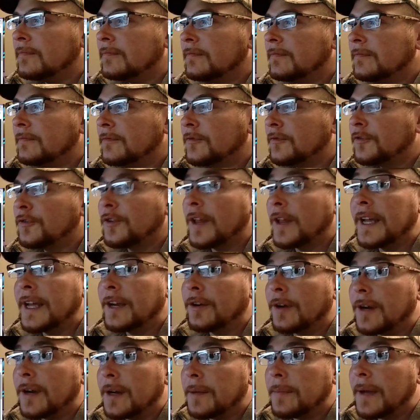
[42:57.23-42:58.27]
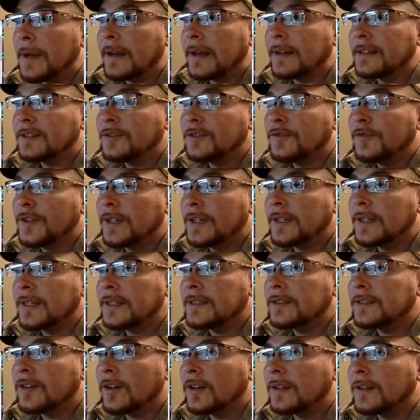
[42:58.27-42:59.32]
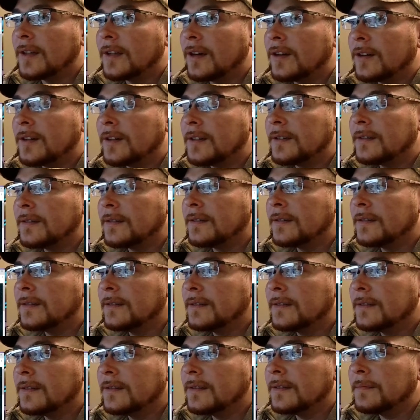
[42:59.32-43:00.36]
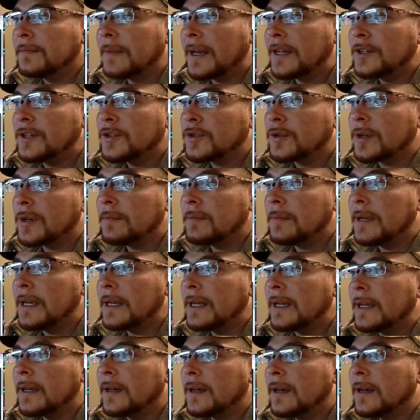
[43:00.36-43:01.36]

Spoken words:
flagrant about his feelings on mainstream media,